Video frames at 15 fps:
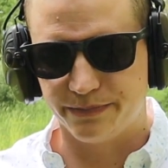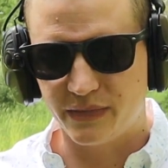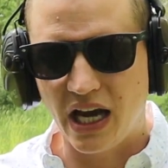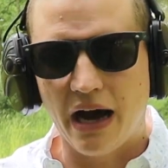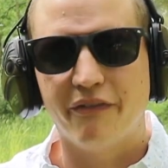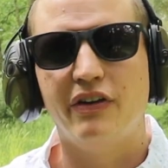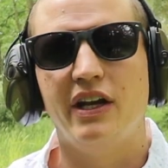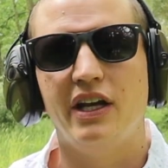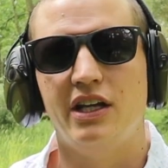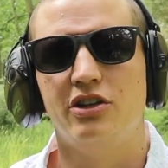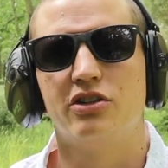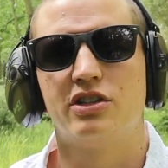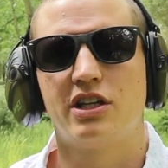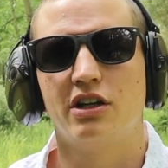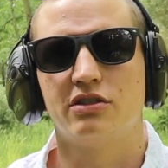confident in
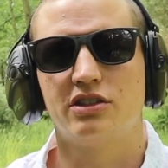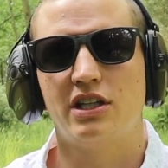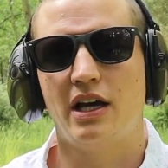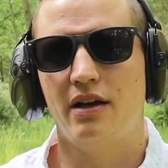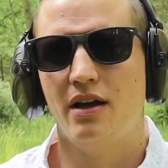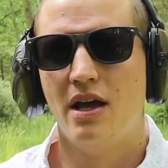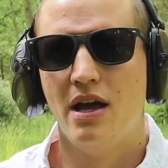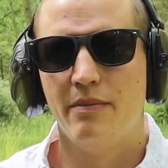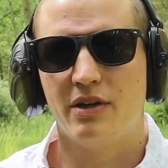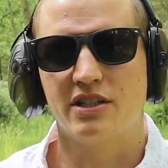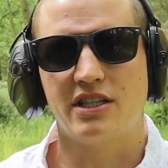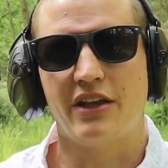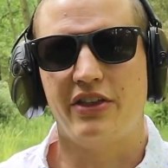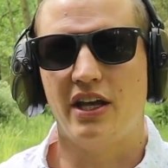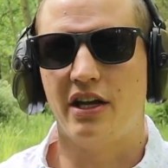your skill set, because
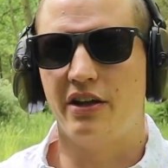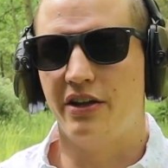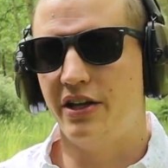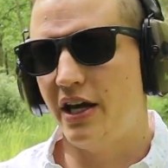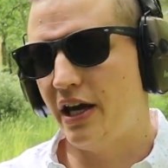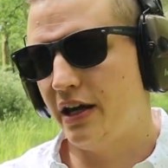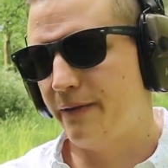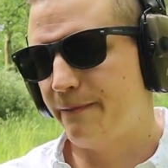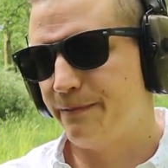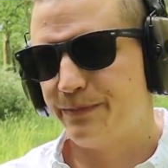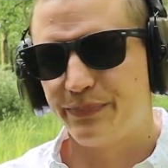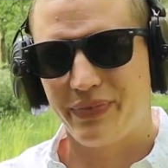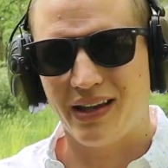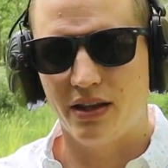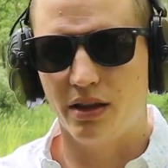at the end of the day,
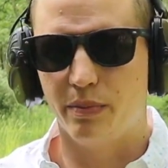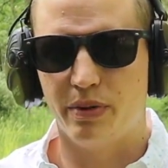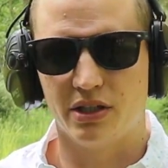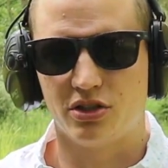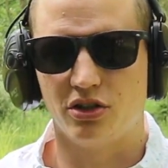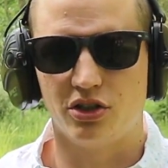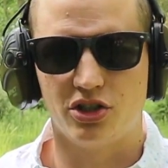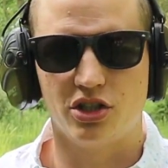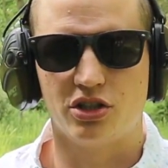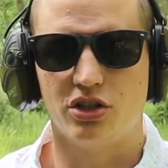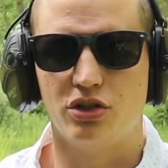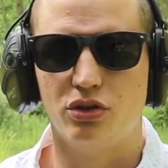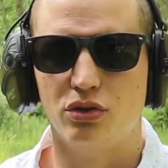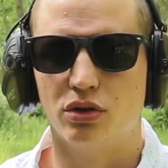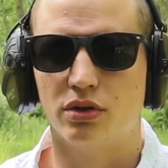the pistol is just a
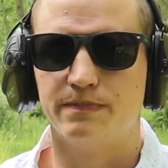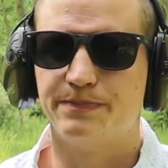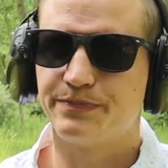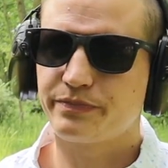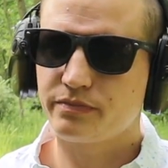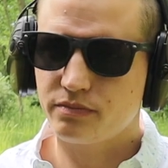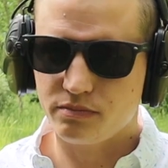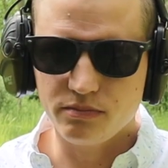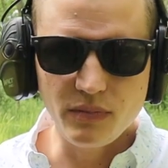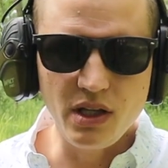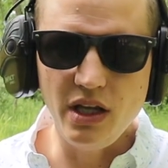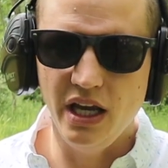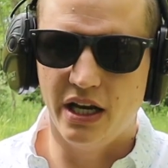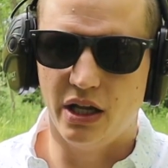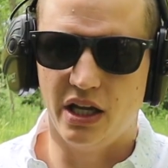tool,
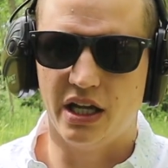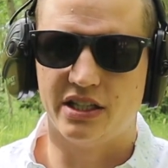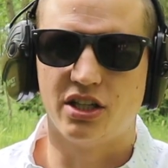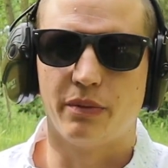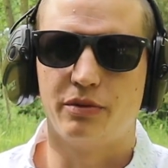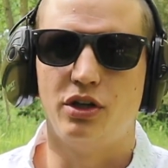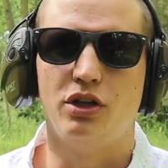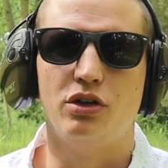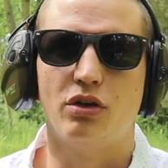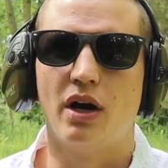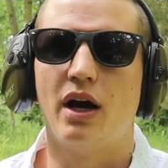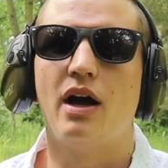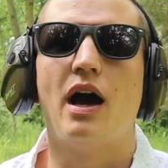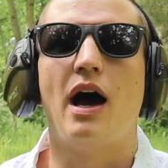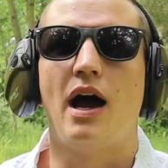and it's up to you
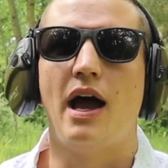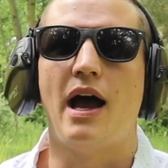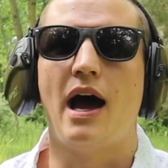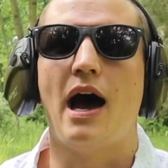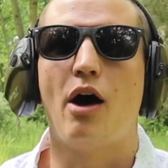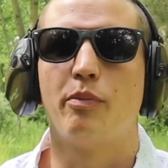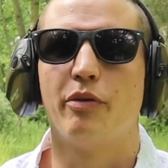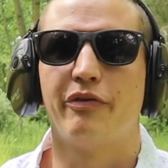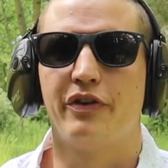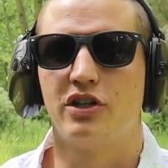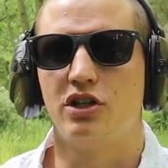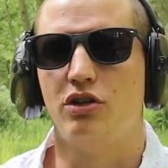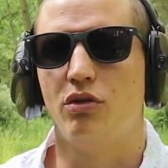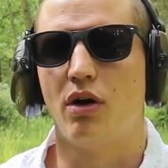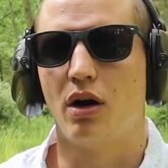at how
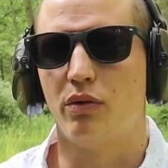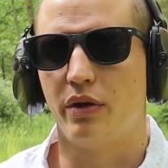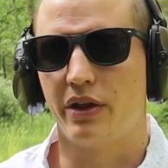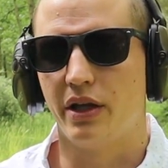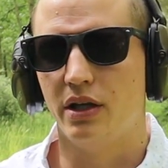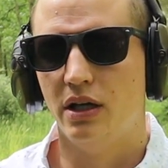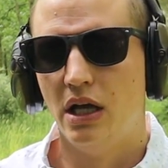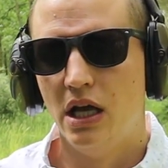proficient you are with it.